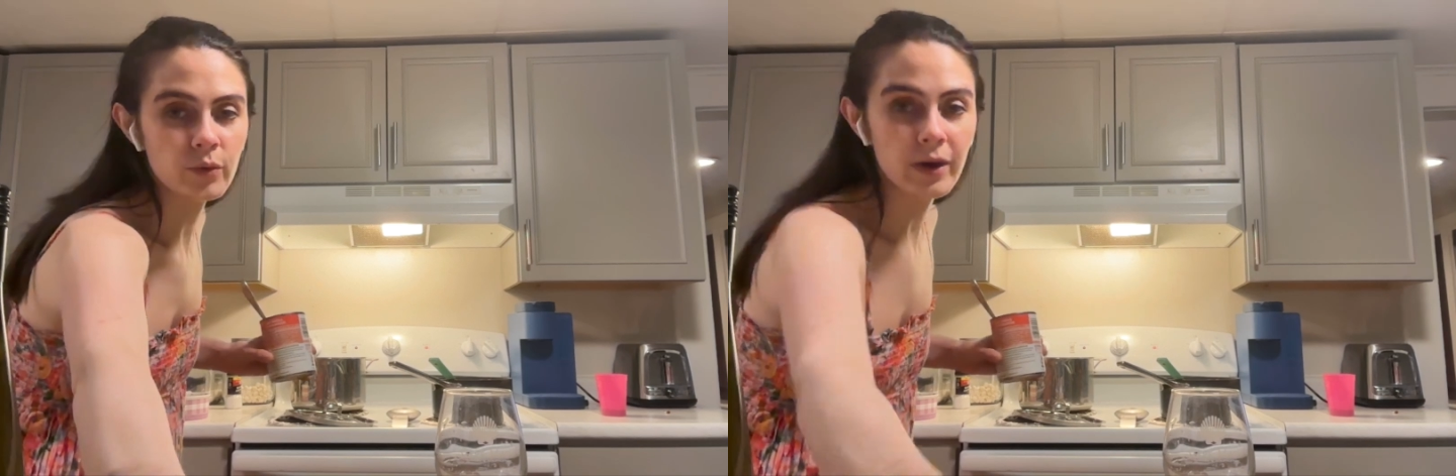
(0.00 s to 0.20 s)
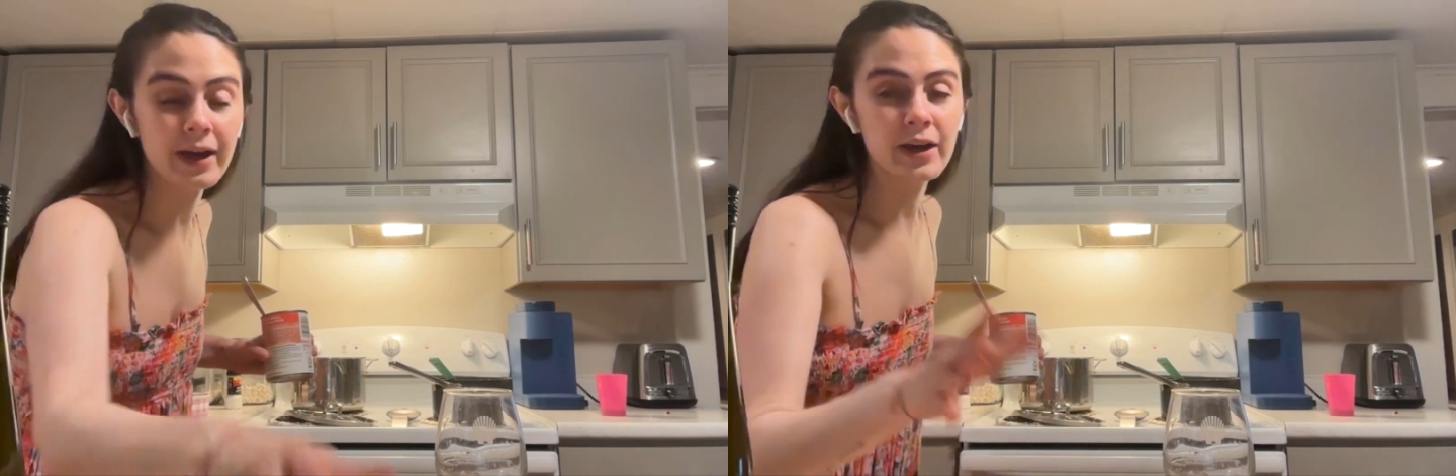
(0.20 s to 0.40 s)

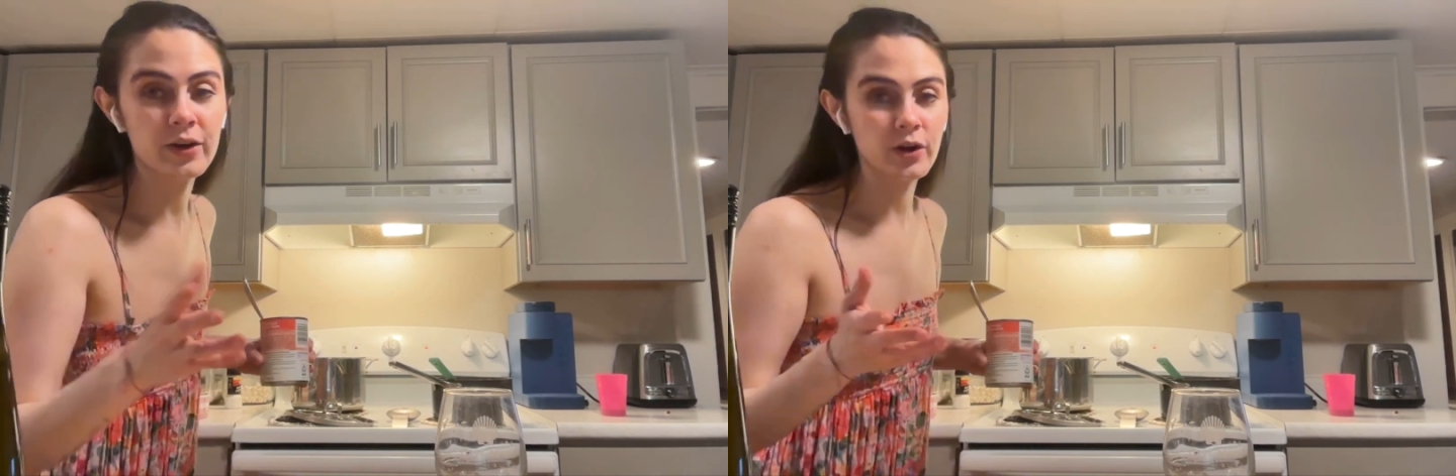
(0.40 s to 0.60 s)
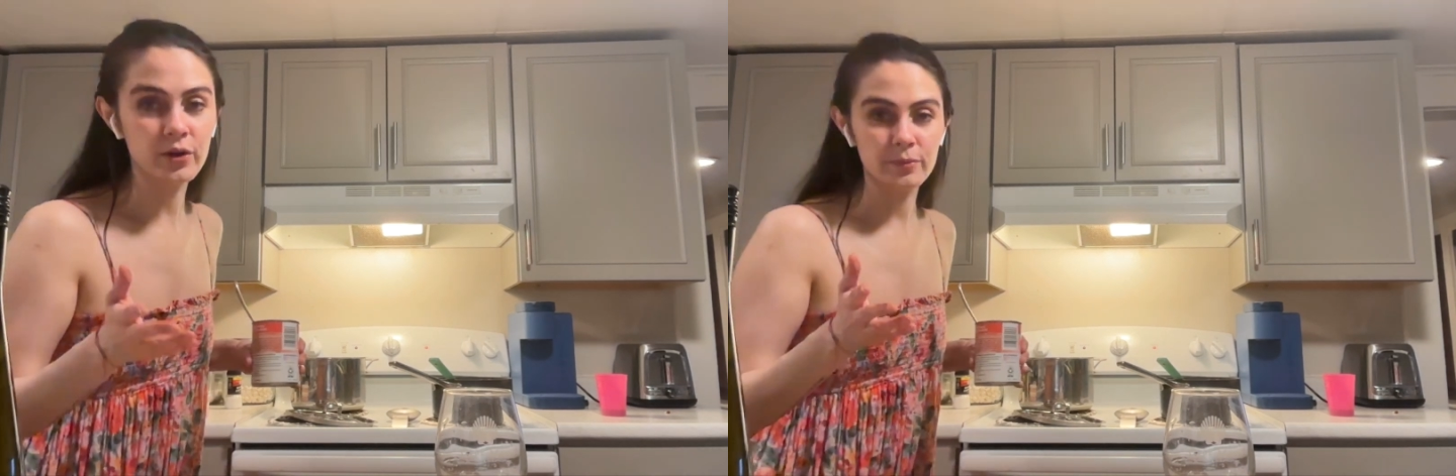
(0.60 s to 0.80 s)
know why
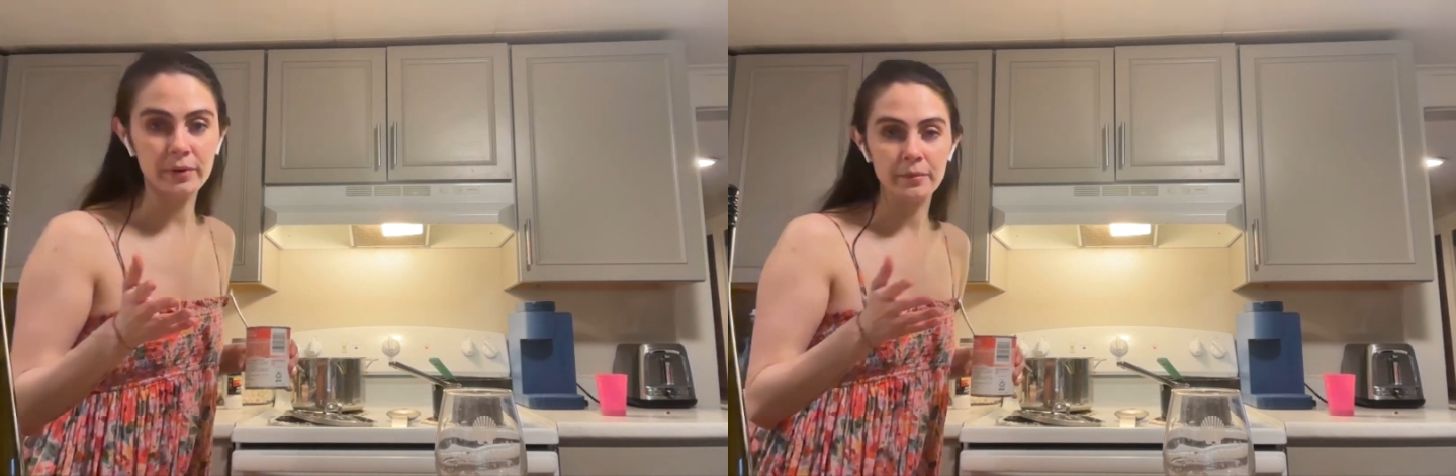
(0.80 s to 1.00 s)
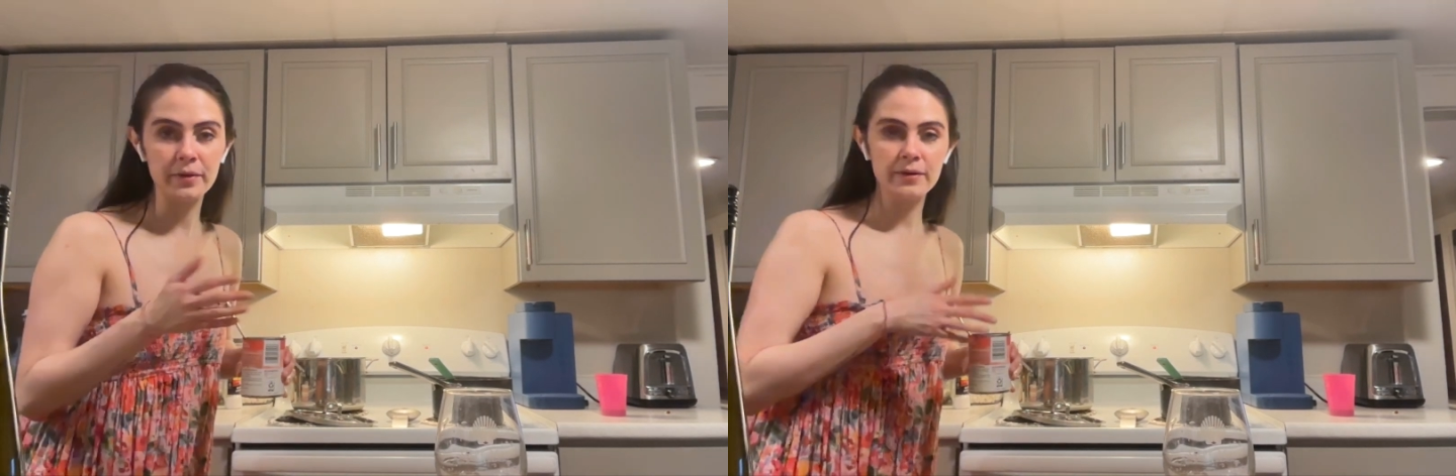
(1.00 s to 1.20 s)
I call her
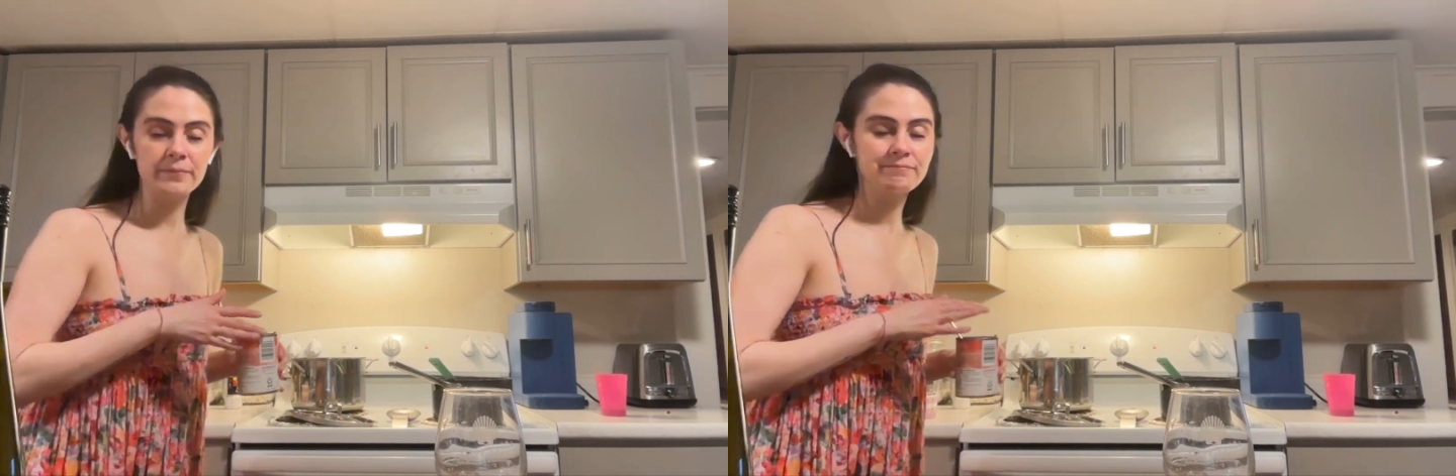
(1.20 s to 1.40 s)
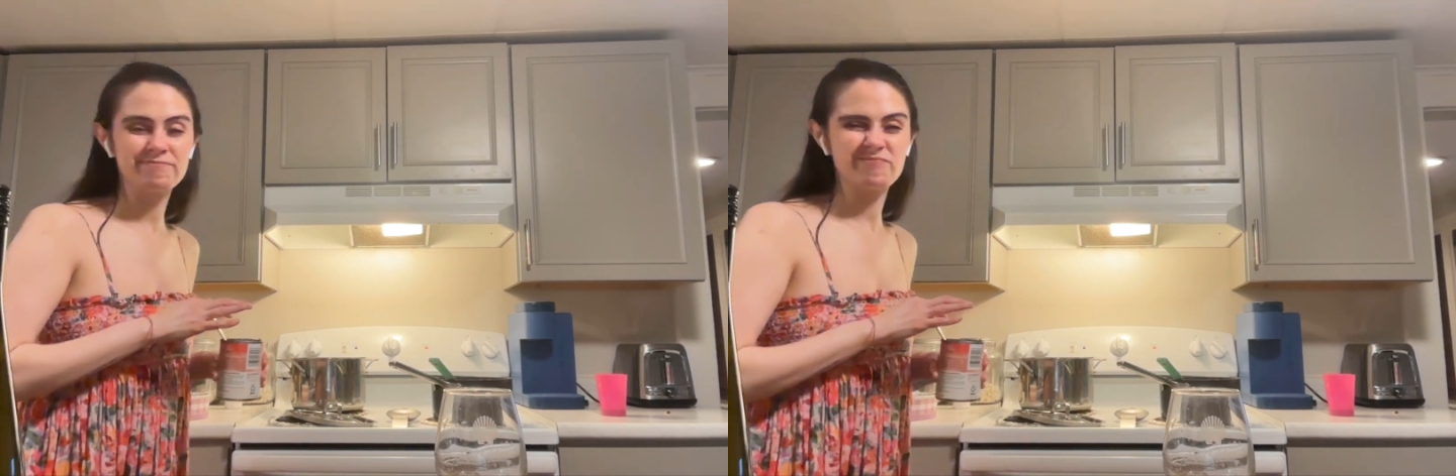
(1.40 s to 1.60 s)
Bear Bear.